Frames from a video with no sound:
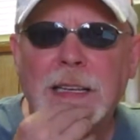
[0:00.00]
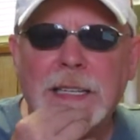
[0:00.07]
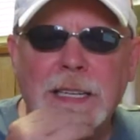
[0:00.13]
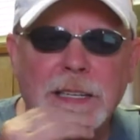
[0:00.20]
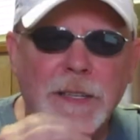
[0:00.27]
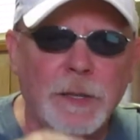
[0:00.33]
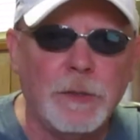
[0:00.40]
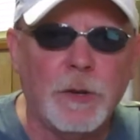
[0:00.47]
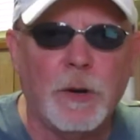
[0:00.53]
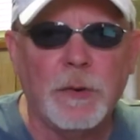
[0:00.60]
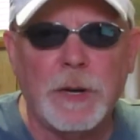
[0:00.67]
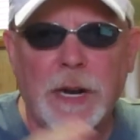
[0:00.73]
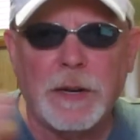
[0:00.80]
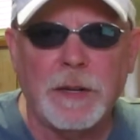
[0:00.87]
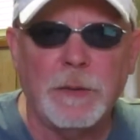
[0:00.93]
Getting the
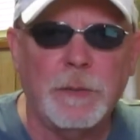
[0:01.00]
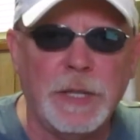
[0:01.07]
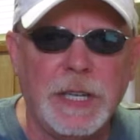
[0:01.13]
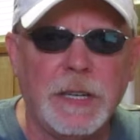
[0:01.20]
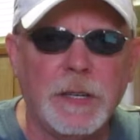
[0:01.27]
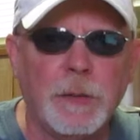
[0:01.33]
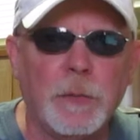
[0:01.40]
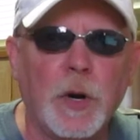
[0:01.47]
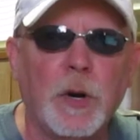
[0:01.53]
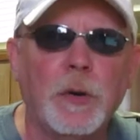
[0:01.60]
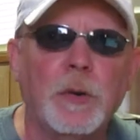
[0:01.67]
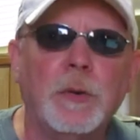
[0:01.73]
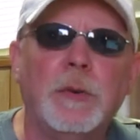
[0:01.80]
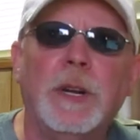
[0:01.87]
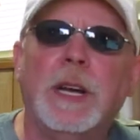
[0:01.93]
drone out of the beginner
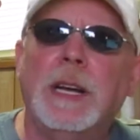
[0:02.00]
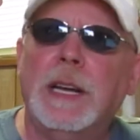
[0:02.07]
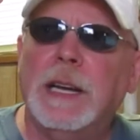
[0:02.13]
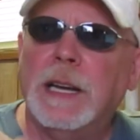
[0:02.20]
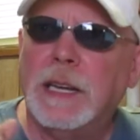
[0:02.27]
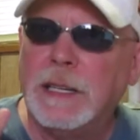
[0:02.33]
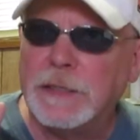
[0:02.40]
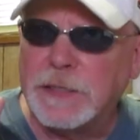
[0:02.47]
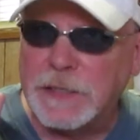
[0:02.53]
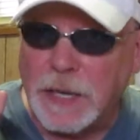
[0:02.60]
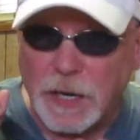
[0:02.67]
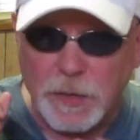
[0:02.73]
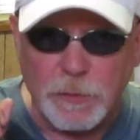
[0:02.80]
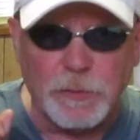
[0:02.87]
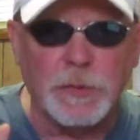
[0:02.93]
mode and
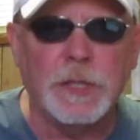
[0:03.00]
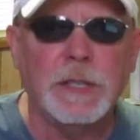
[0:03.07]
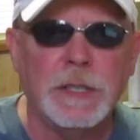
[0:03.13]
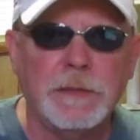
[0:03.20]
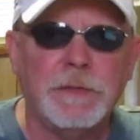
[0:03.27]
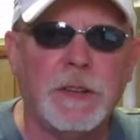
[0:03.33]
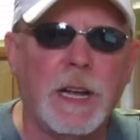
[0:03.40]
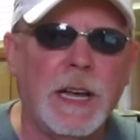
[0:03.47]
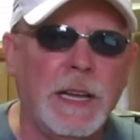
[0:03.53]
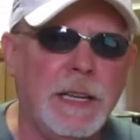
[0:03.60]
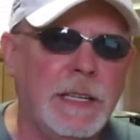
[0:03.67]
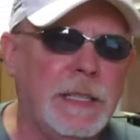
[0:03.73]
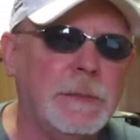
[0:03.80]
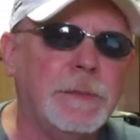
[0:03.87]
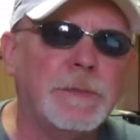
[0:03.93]
start really
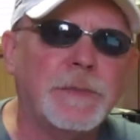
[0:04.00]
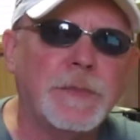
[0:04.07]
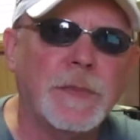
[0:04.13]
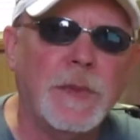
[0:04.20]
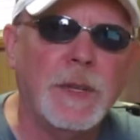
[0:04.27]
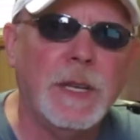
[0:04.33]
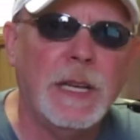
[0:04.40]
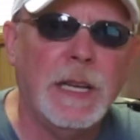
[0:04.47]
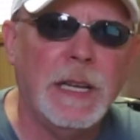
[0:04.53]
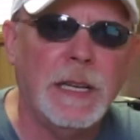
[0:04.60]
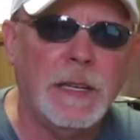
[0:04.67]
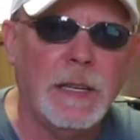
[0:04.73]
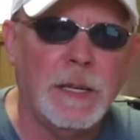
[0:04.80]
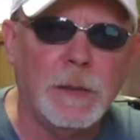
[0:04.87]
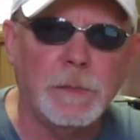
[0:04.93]
flying it.
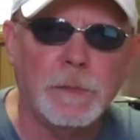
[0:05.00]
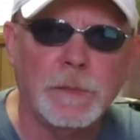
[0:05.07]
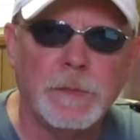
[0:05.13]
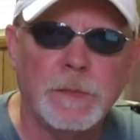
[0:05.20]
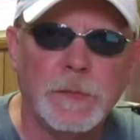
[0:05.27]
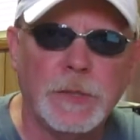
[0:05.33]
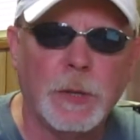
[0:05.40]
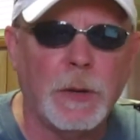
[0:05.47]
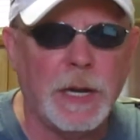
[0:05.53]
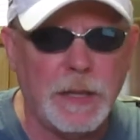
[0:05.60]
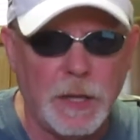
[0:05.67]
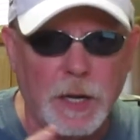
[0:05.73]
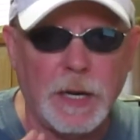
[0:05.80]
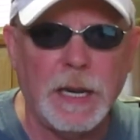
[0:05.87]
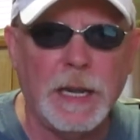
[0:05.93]
And so I
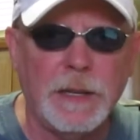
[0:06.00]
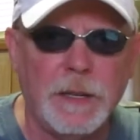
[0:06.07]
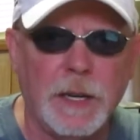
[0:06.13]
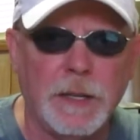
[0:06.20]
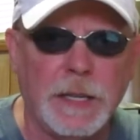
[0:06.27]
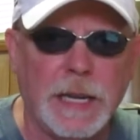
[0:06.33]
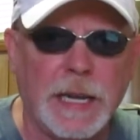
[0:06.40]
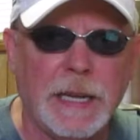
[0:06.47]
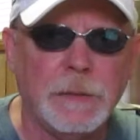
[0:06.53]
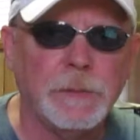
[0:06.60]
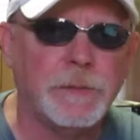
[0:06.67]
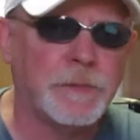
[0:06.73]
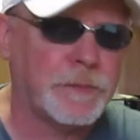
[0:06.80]
thought I had done that.